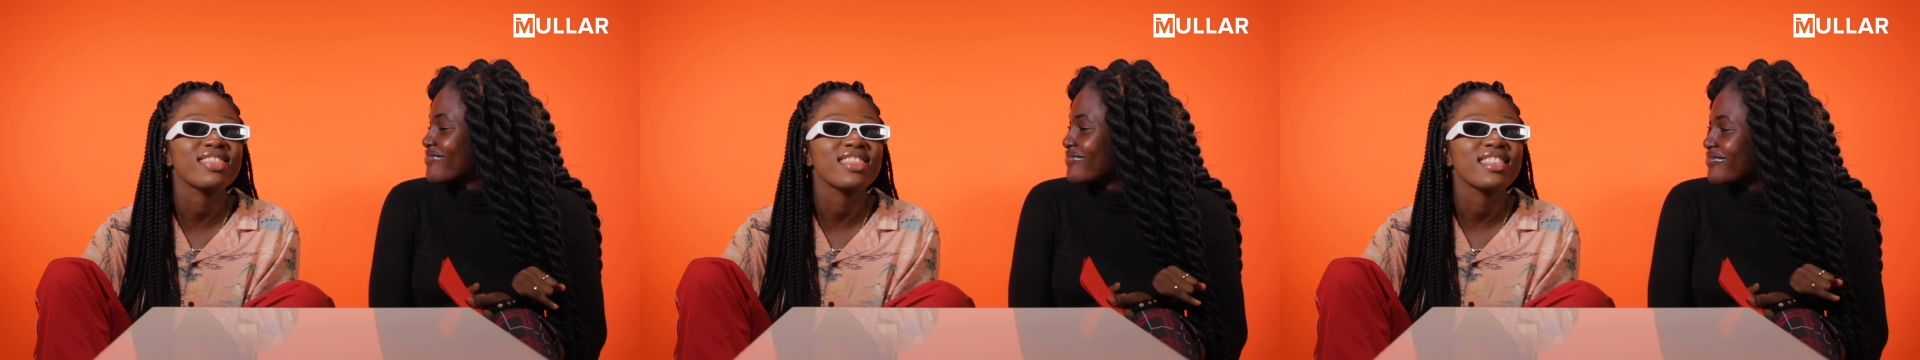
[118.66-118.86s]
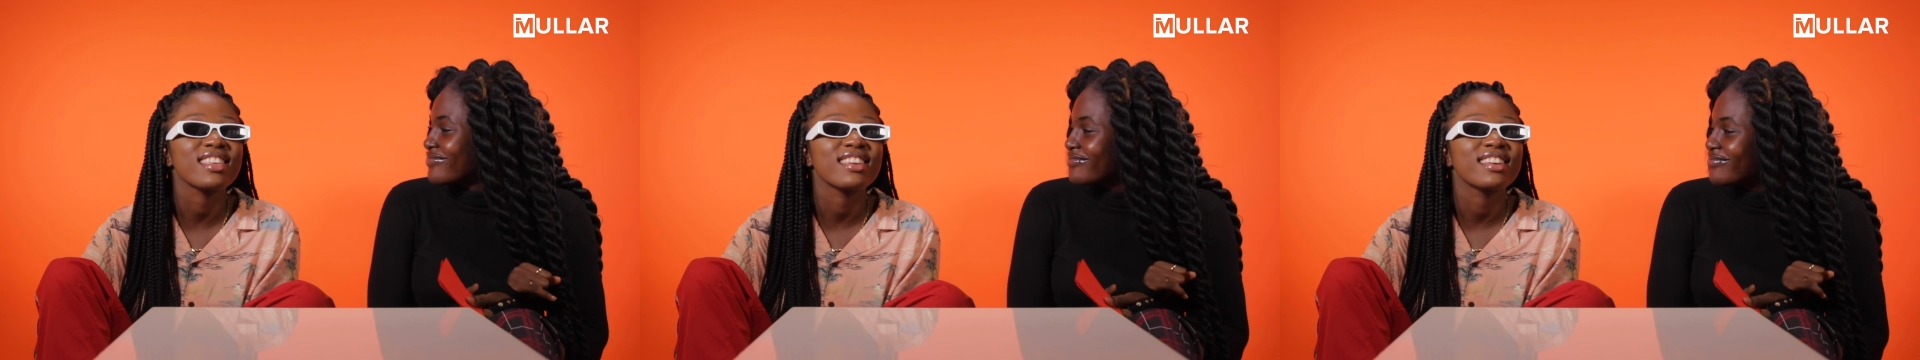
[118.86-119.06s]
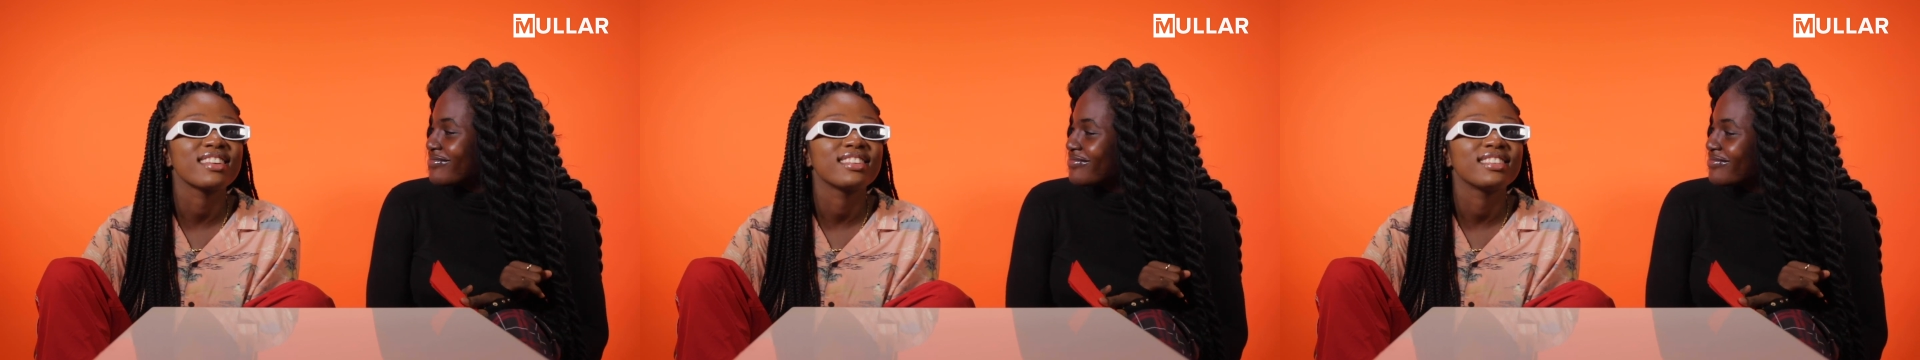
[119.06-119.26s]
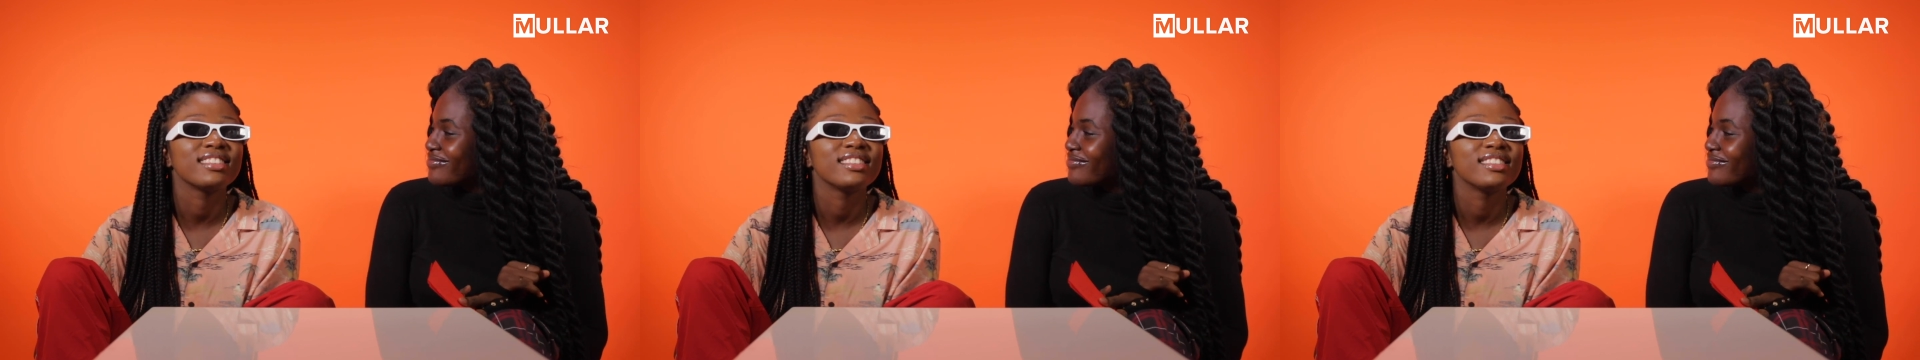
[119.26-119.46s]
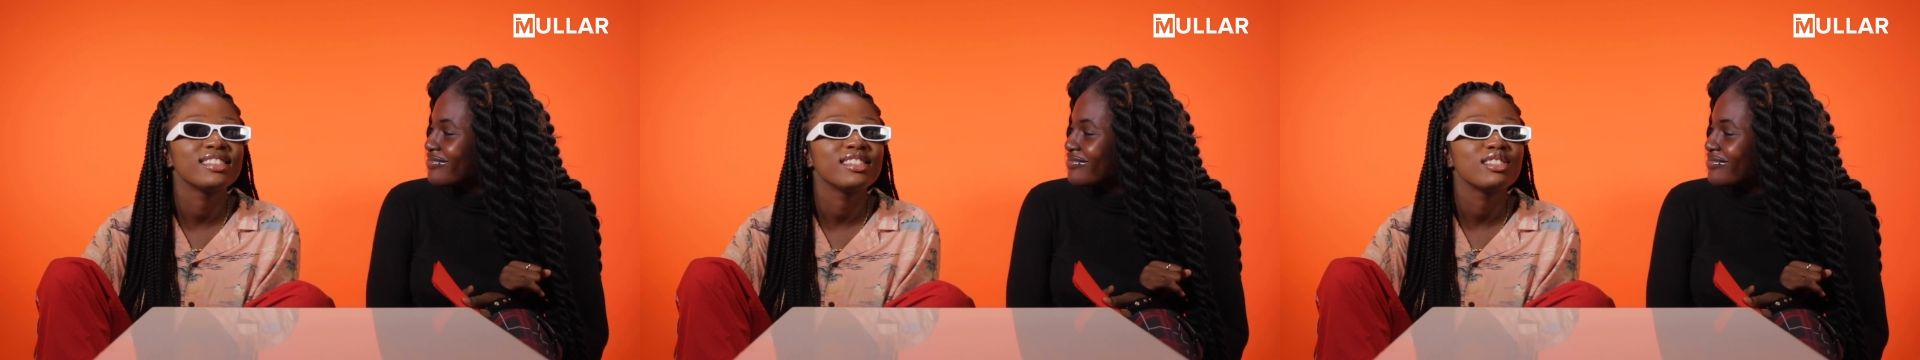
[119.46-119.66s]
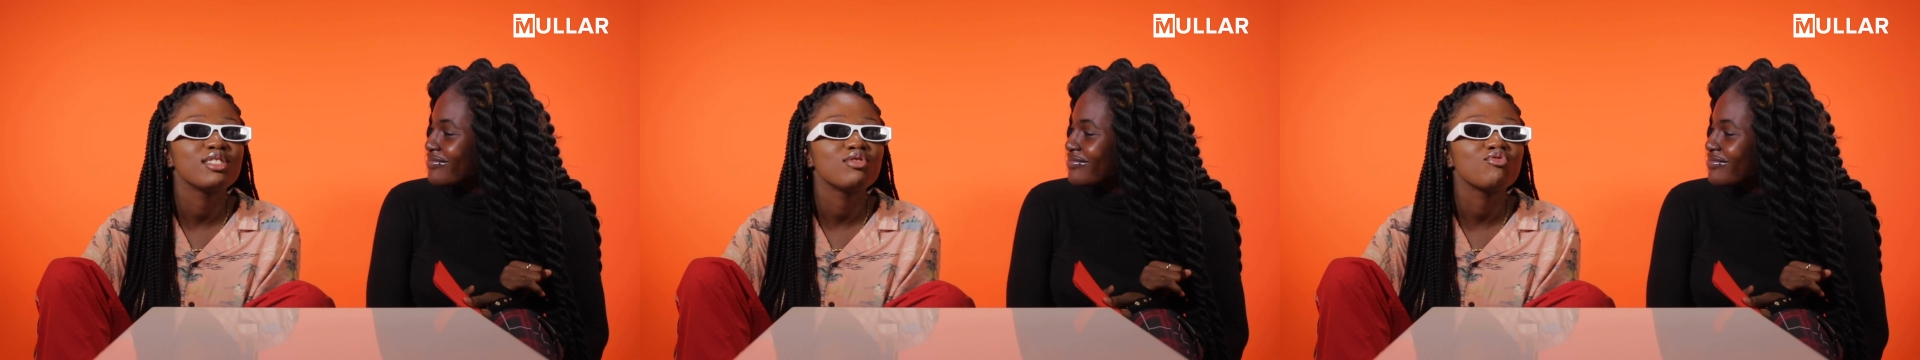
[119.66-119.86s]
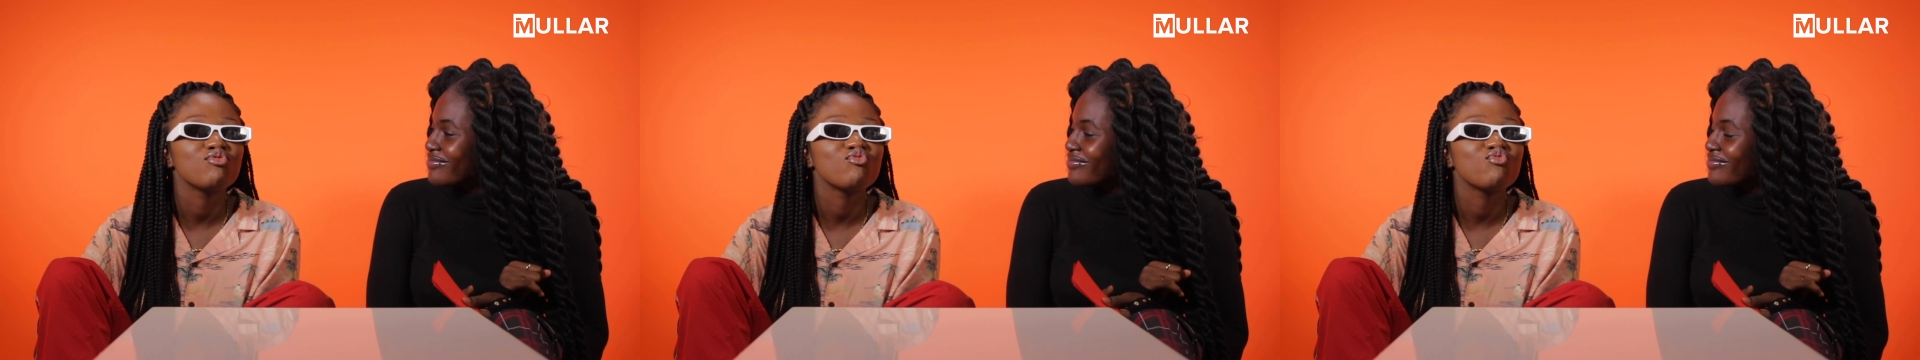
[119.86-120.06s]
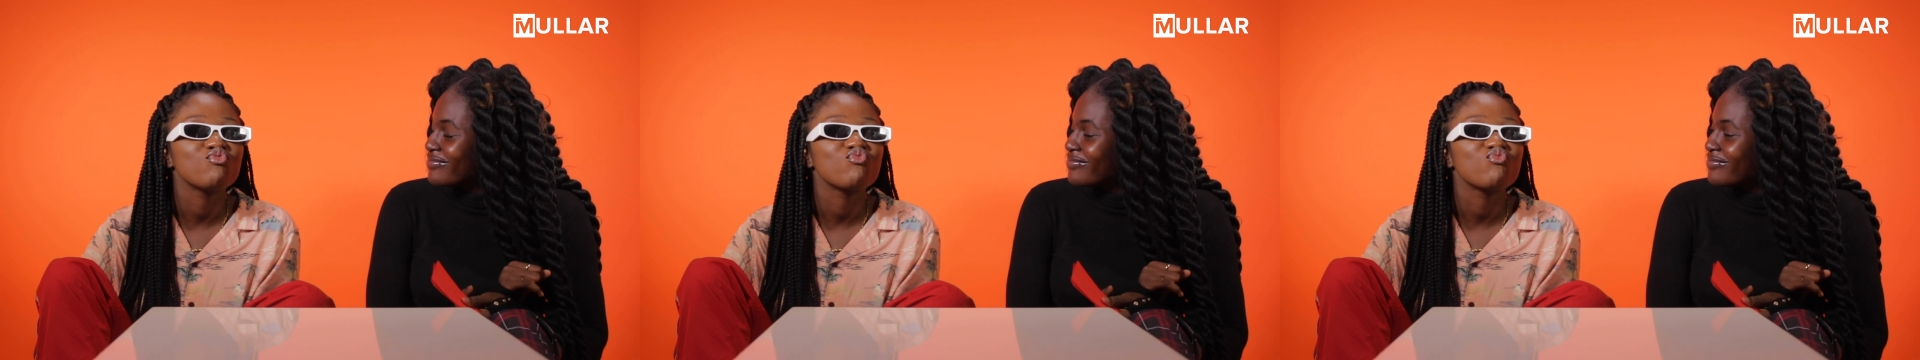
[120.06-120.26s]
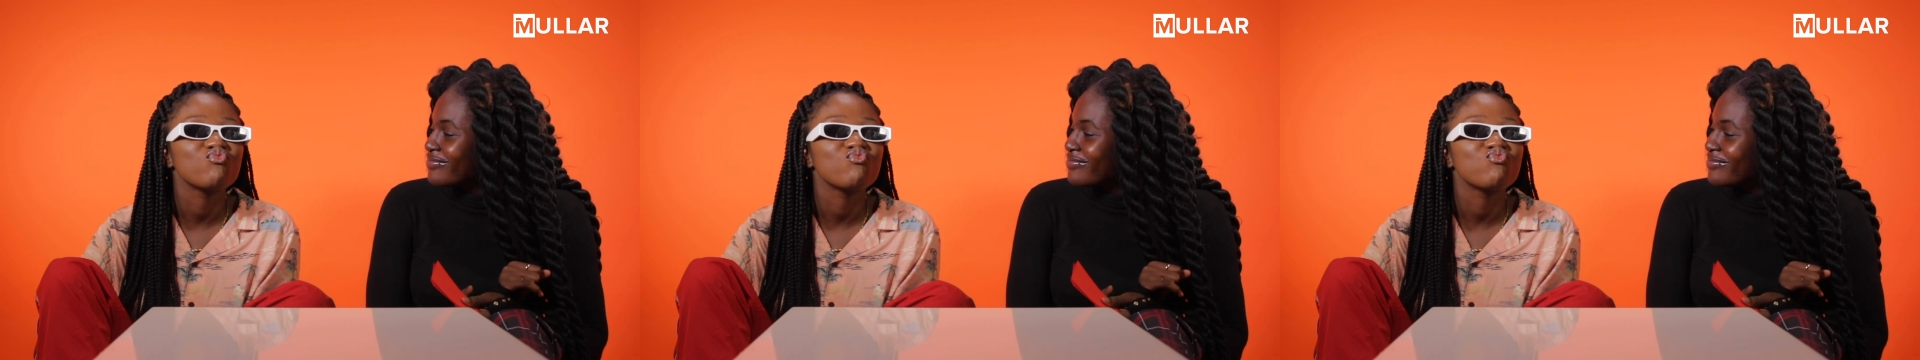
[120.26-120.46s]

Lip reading: [no speech]